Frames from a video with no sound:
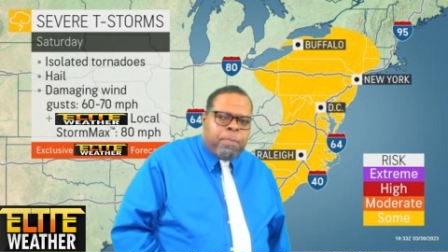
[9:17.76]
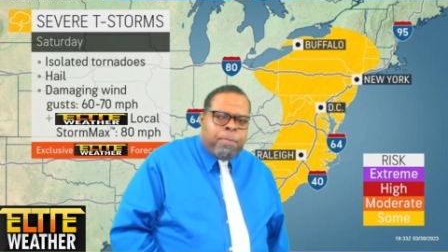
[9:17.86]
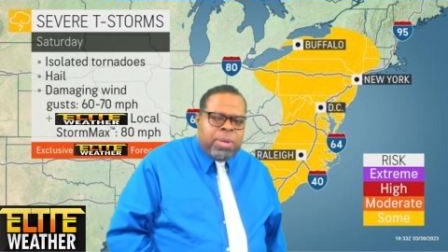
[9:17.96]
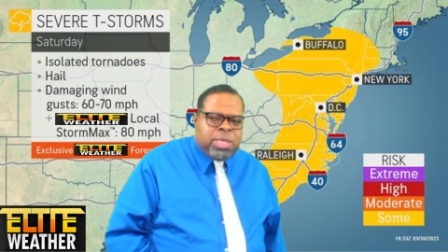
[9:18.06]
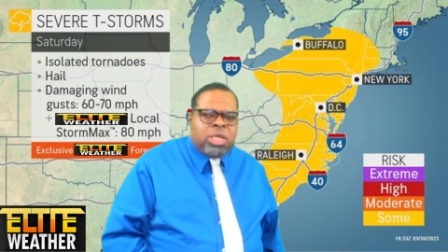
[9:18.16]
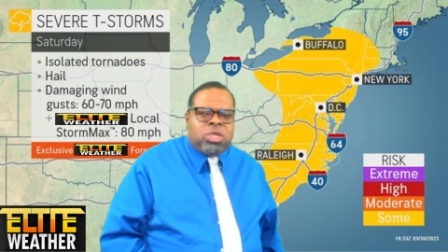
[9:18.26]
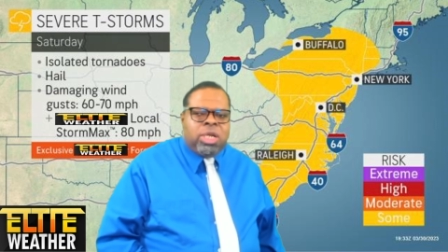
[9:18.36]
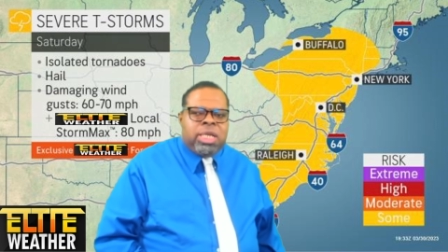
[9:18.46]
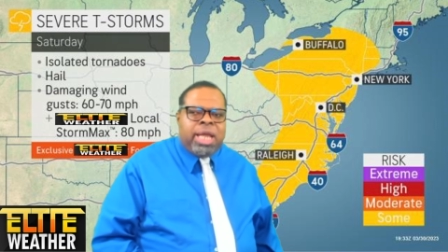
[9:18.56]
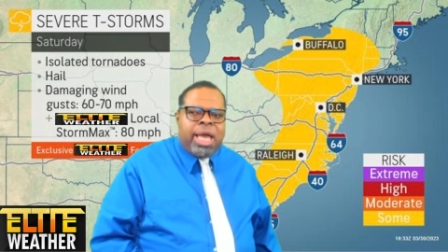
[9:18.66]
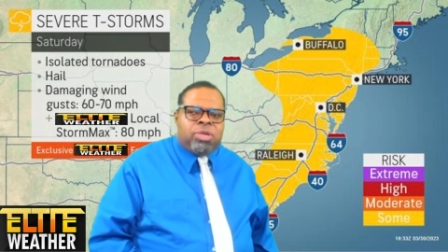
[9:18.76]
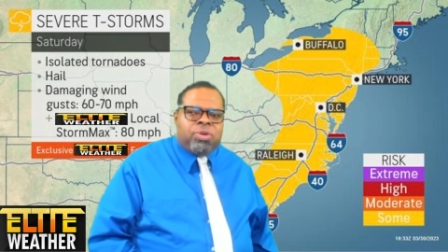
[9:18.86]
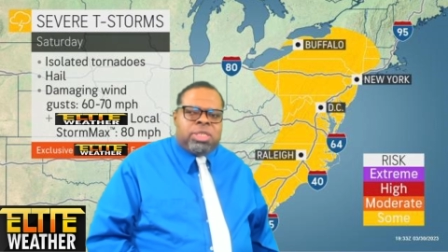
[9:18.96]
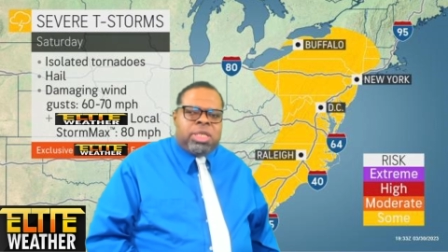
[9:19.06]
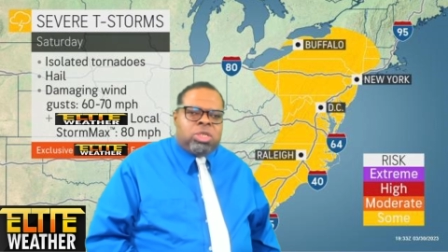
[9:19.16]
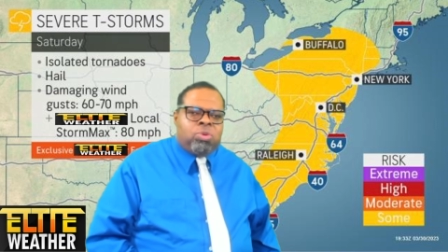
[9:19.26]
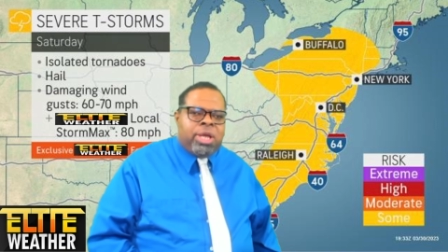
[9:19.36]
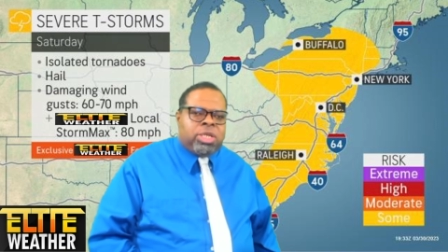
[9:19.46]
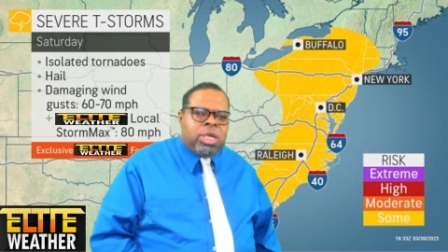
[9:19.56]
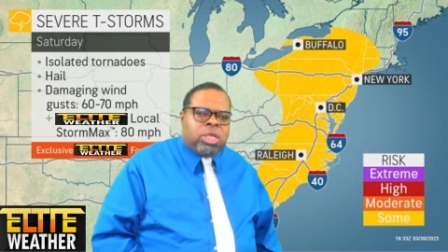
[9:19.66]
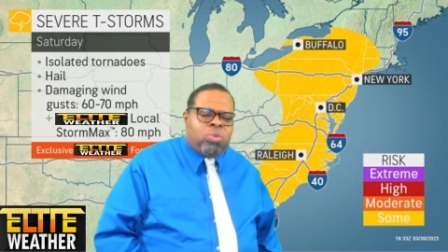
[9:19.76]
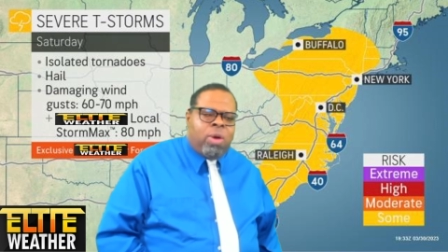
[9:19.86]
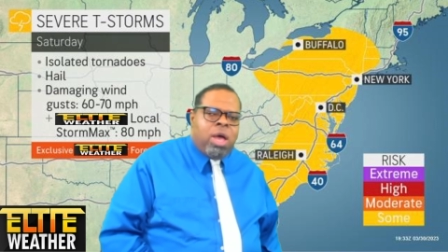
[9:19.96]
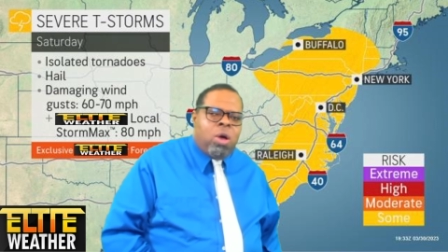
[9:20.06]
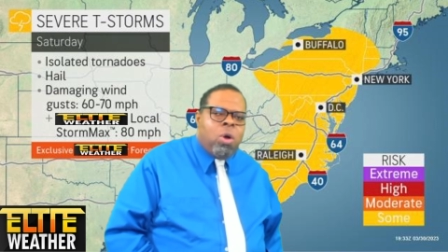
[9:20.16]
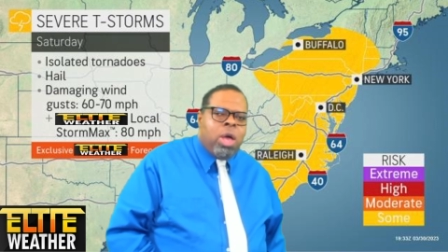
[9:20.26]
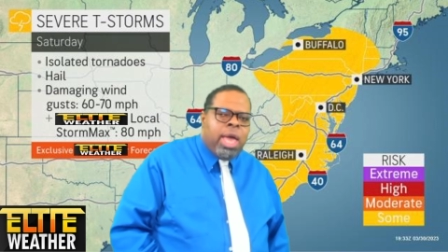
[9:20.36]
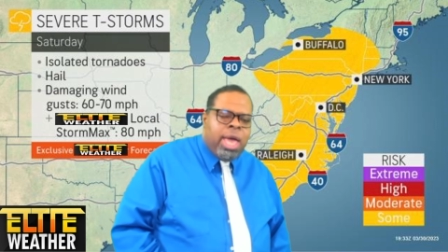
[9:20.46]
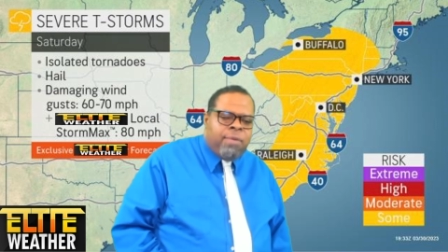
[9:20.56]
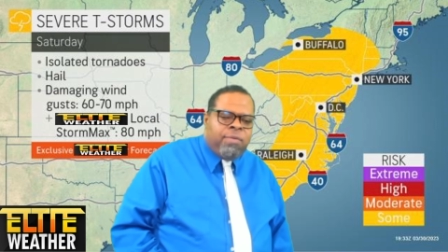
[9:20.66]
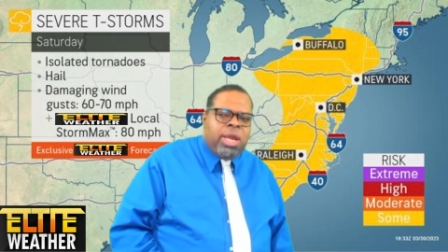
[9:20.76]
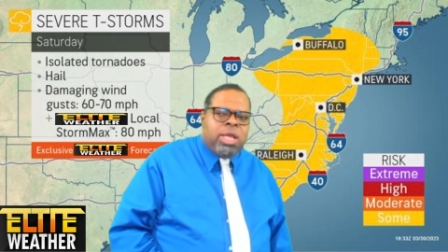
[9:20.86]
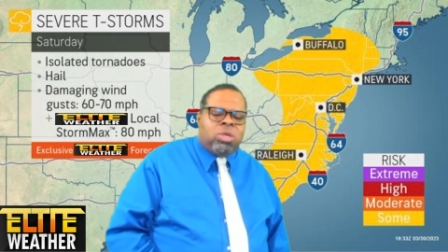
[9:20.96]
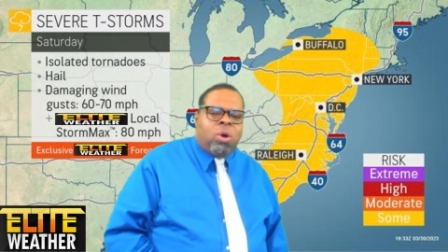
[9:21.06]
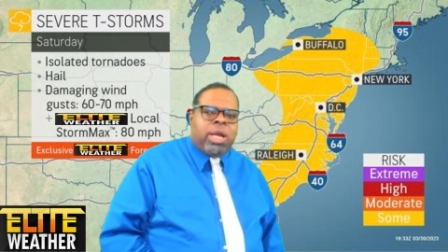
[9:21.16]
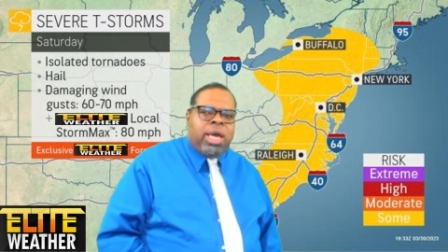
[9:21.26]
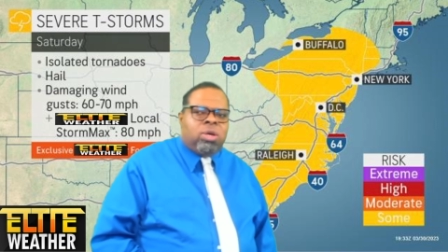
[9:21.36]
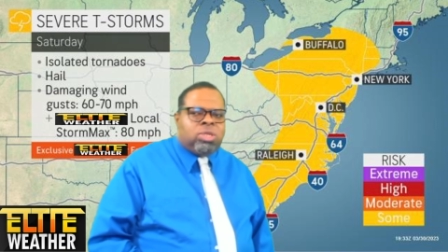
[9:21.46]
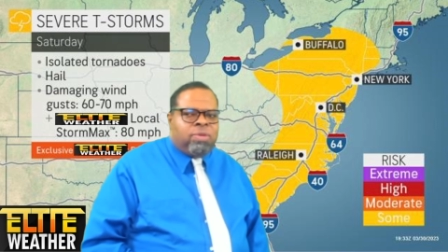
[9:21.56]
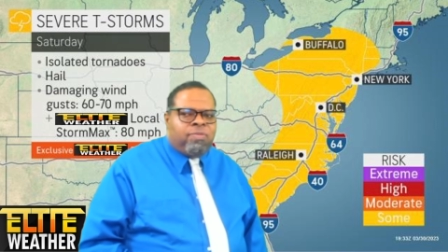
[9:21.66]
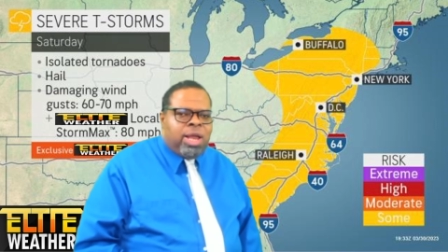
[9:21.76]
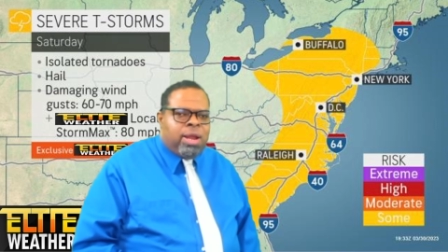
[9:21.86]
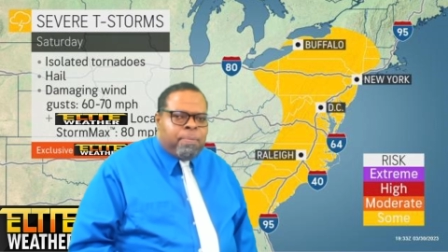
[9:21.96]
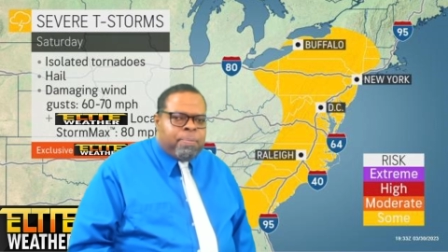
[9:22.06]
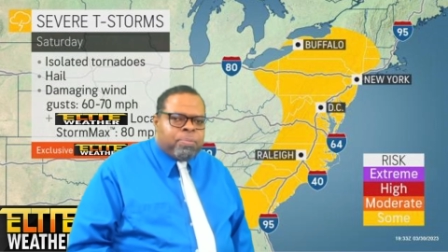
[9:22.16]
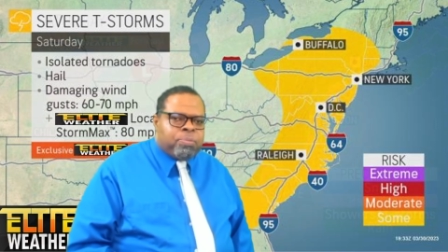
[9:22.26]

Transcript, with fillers: potentially dangerous situation as well if any tornadoes develop.